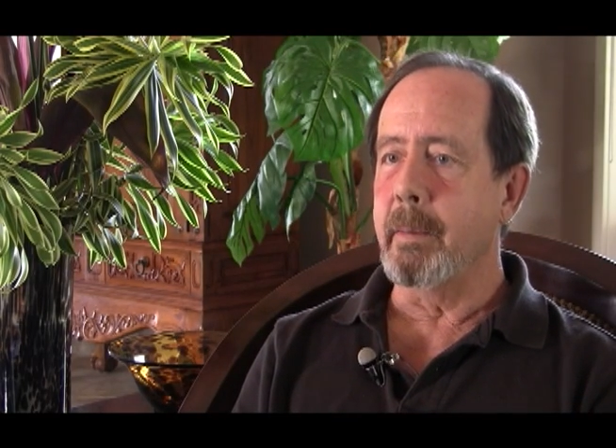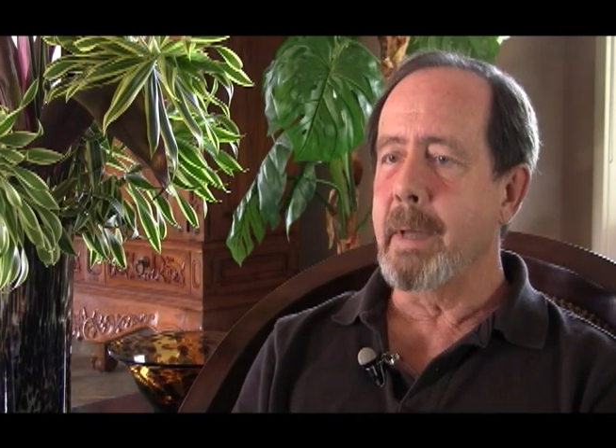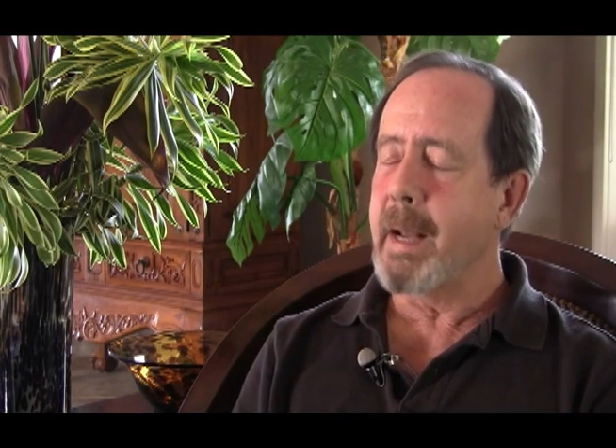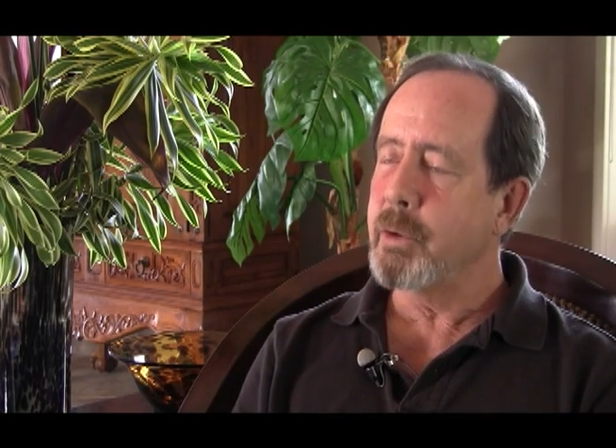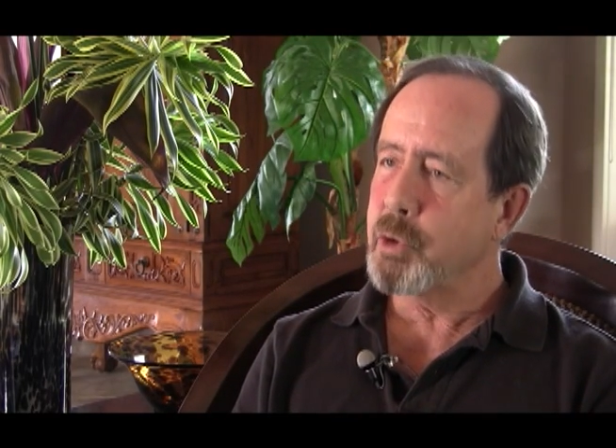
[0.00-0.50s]

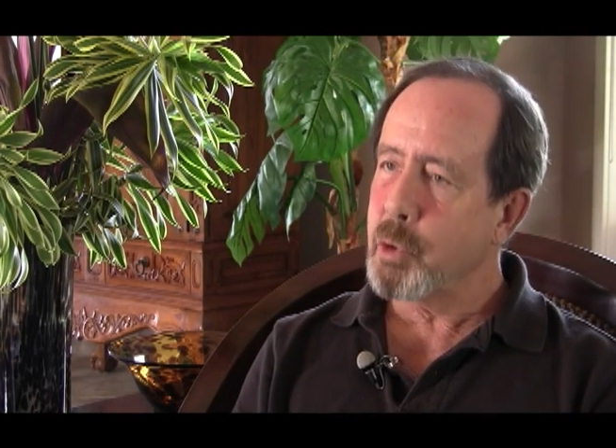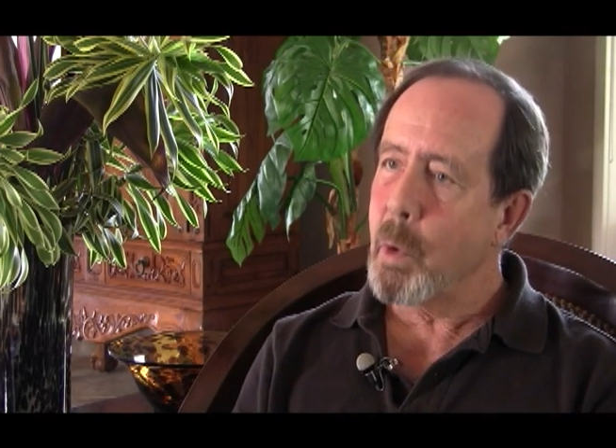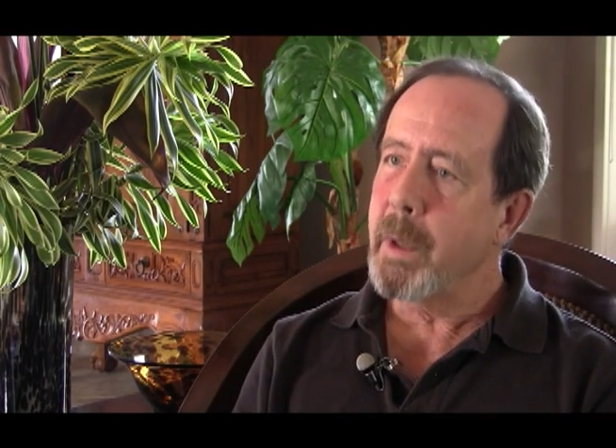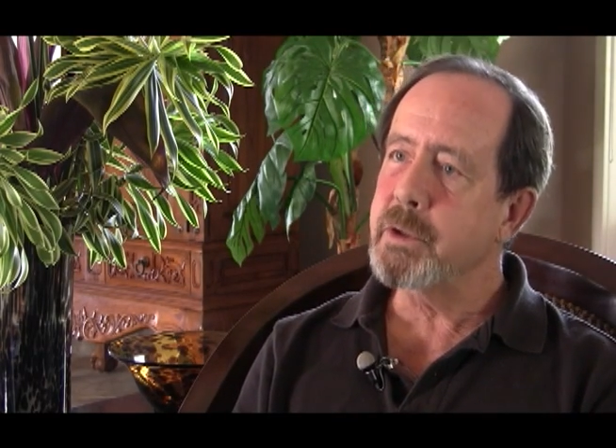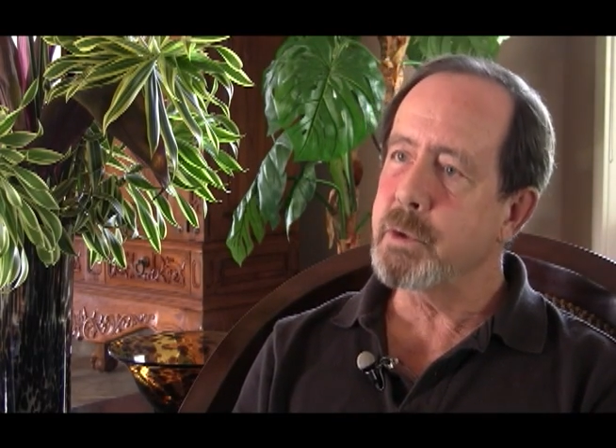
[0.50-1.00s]
kind of
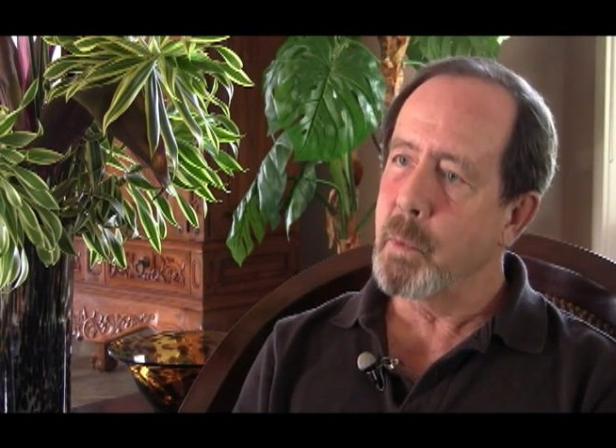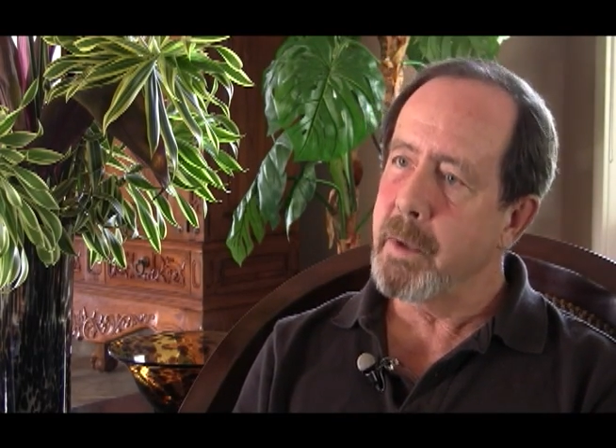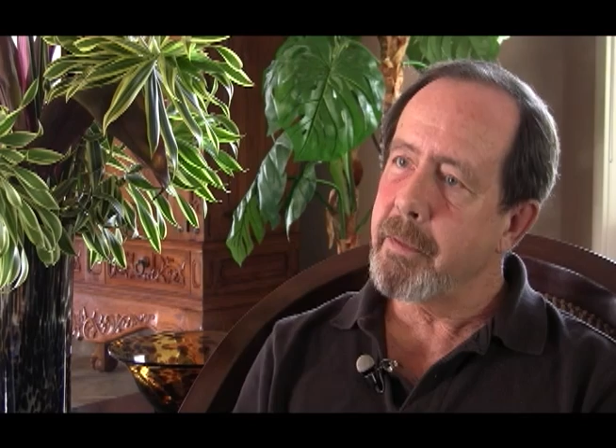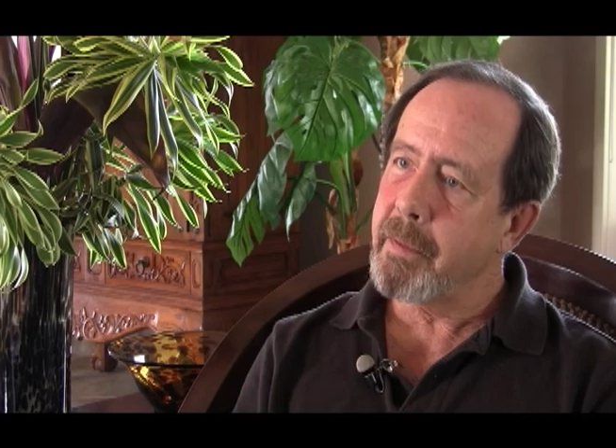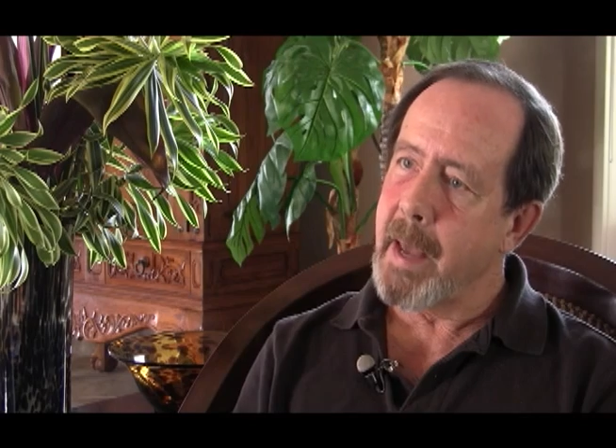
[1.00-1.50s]
joins
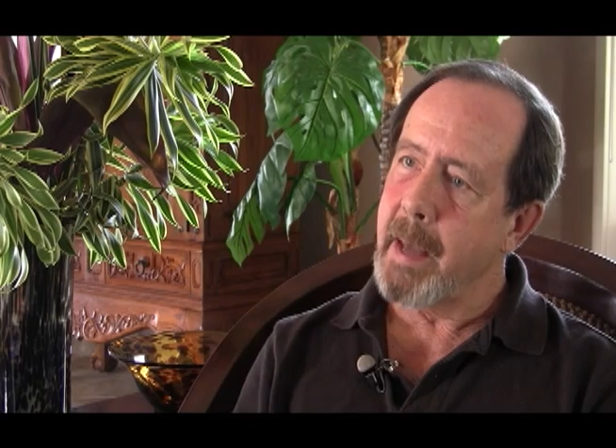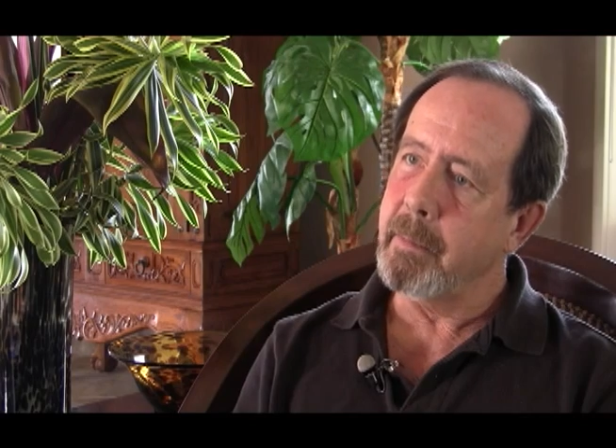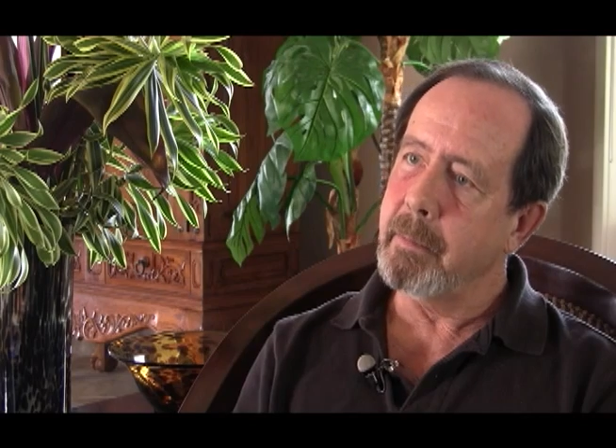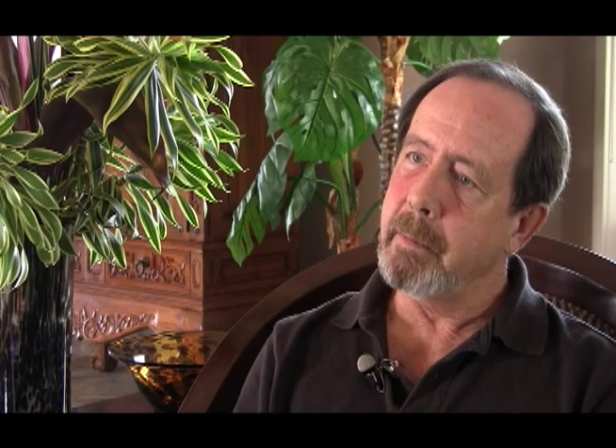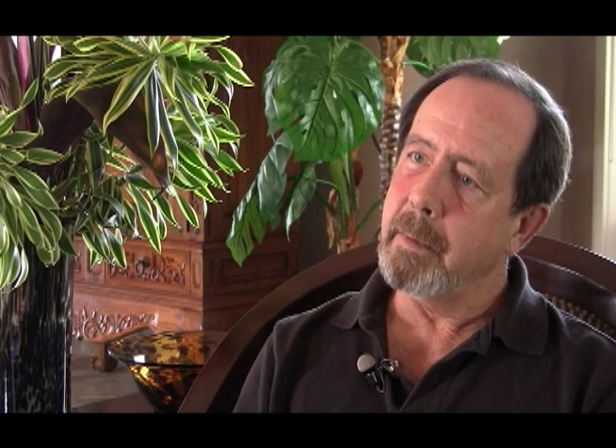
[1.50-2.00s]
with that
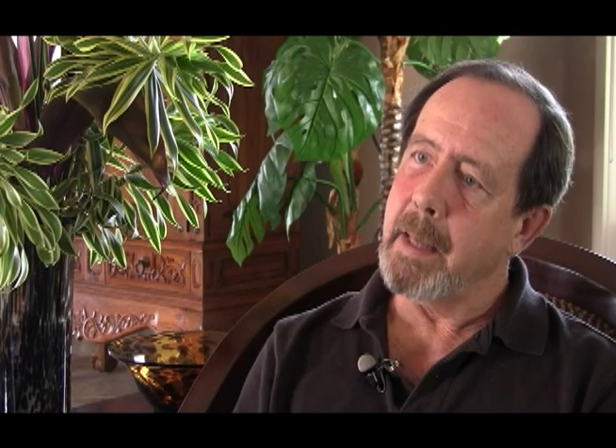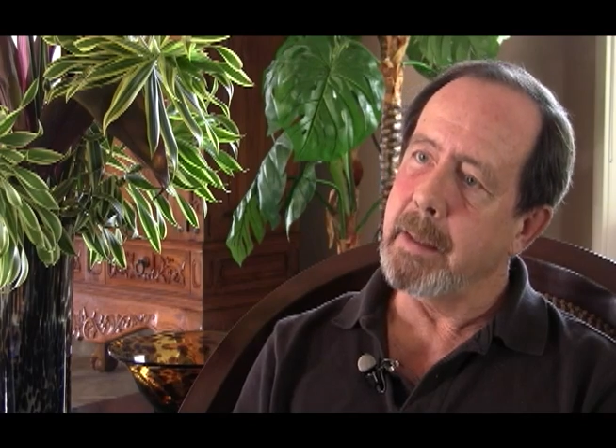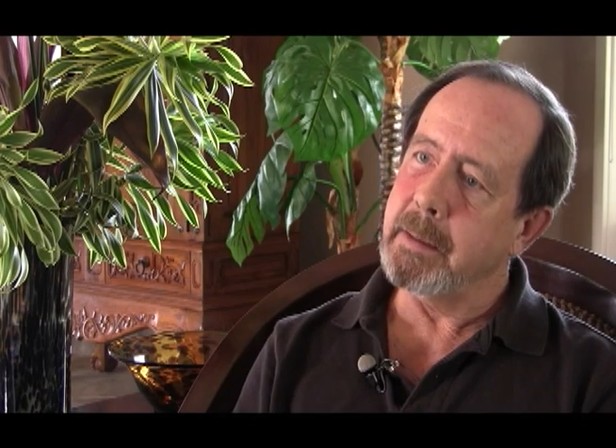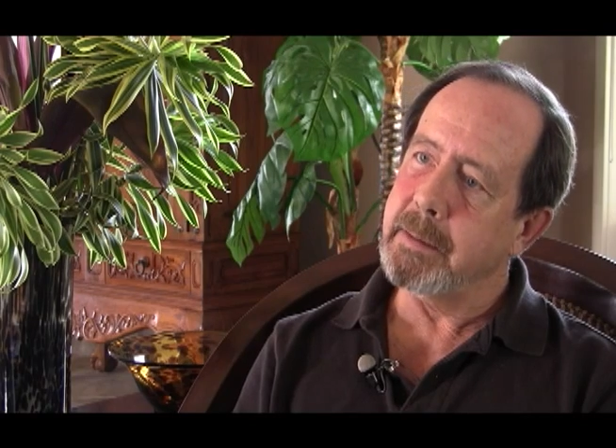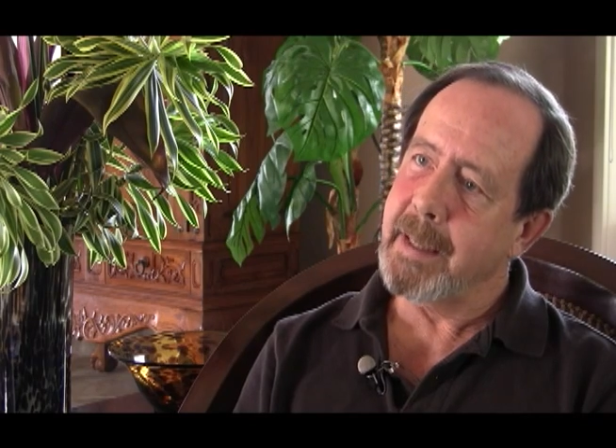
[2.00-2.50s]

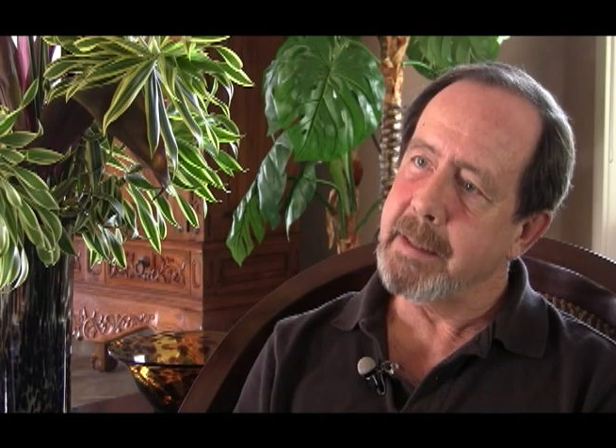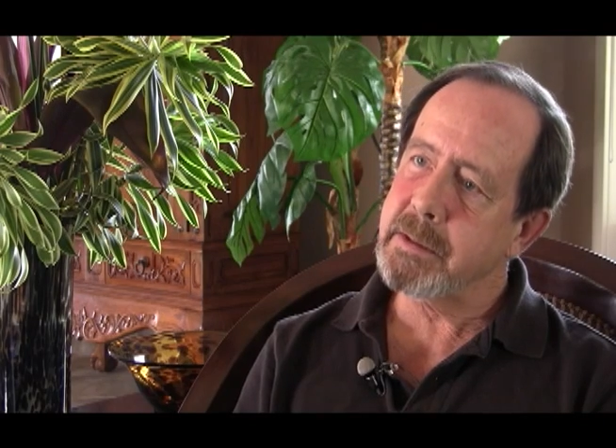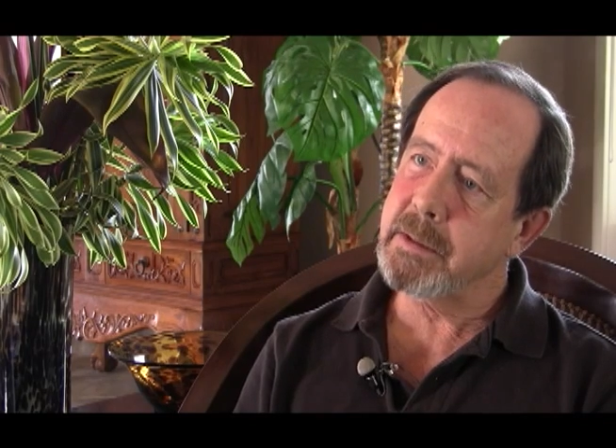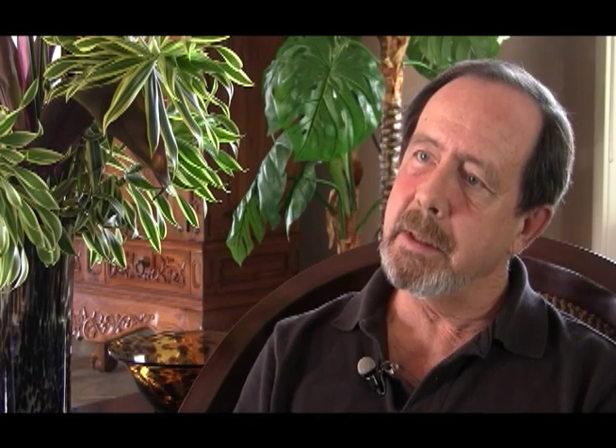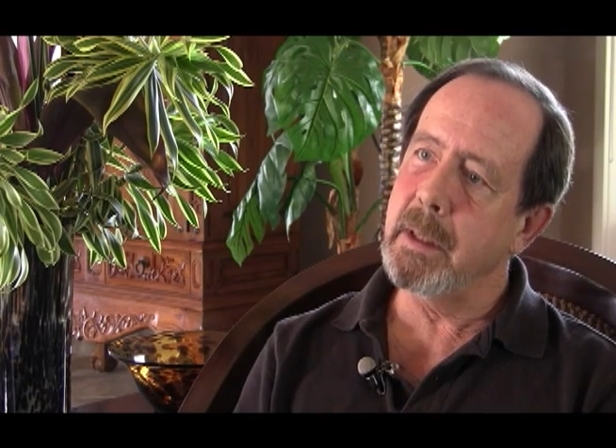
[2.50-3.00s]

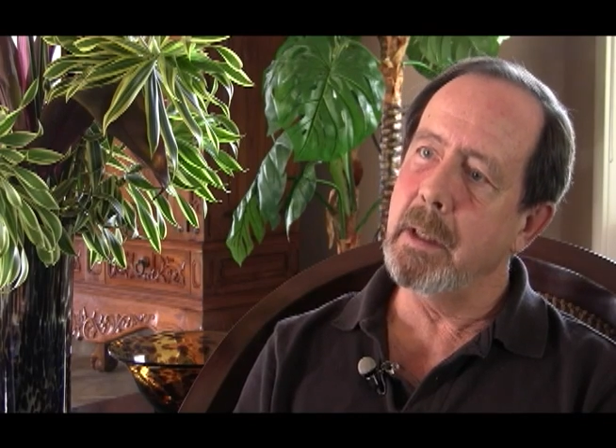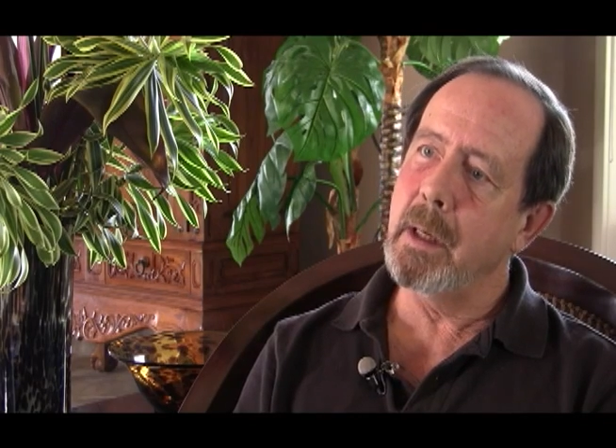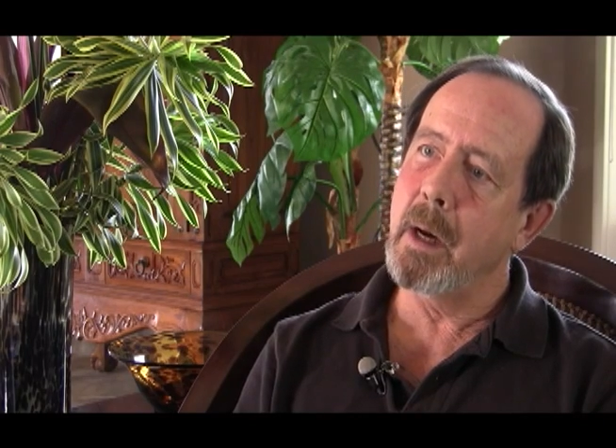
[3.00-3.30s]
intensity